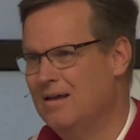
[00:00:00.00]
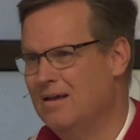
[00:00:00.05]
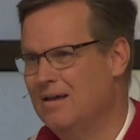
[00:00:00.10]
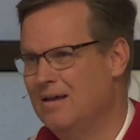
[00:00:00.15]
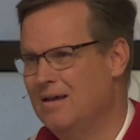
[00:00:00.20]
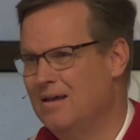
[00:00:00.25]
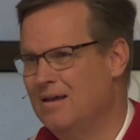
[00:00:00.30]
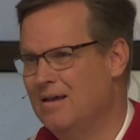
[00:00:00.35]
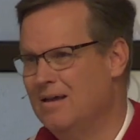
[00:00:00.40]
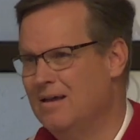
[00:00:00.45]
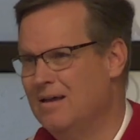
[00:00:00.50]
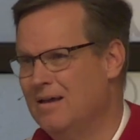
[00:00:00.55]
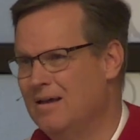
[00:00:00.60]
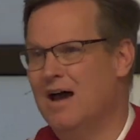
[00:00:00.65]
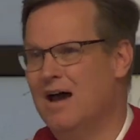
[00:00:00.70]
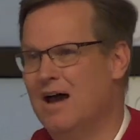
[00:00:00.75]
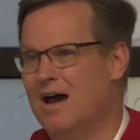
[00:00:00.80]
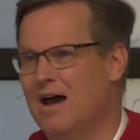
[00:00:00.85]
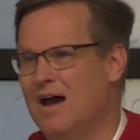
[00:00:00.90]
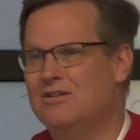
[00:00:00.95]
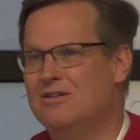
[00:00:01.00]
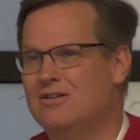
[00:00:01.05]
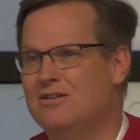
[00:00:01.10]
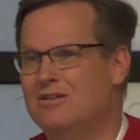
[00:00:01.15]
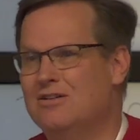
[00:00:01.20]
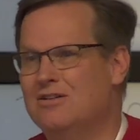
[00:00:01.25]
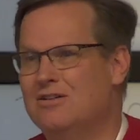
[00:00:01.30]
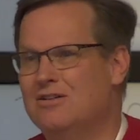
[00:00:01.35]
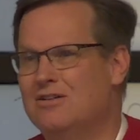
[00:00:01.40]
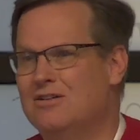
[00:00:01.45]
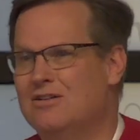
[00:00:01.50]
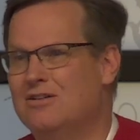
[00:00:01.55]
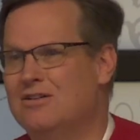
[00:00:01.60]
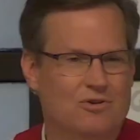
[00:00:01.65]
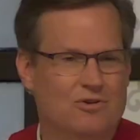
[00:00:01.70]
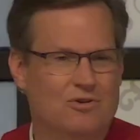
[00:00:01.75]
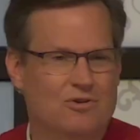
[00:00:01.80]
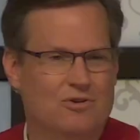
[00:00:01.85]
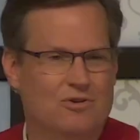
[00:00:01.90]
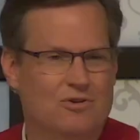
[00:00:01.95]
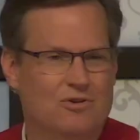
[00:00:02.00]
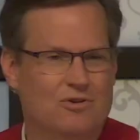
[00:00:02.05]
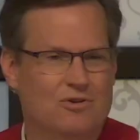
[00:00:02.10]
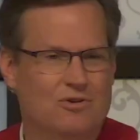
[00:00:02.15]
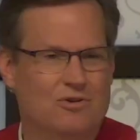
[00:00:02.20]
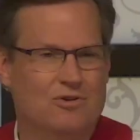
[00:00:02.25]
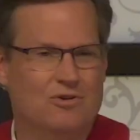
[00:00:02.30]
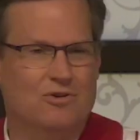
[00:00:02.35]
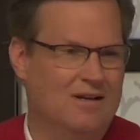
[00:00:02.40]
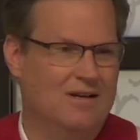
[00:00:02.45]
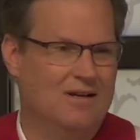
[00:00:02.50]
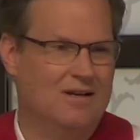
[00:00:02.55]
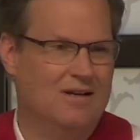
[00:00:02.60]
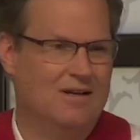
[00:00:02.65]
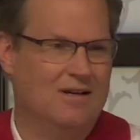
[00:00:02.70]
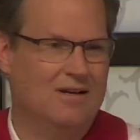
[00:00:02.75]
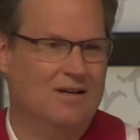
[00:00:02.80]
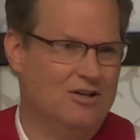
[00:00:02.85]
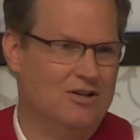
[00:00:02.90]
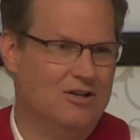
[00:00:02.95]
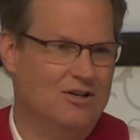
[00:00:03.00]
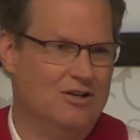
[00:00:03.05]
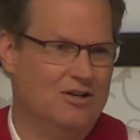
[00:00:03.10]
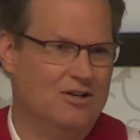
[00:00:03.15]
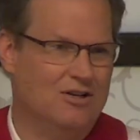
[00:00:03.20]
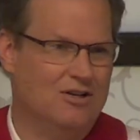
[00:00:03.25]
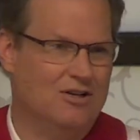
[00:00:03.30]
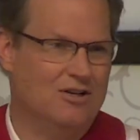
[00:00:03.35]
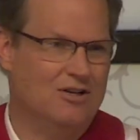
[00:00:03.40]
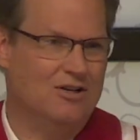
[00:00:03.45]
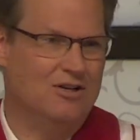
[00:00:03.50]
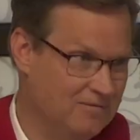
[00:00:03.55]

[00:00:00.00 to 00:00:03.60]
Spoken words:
It is God whom you adore.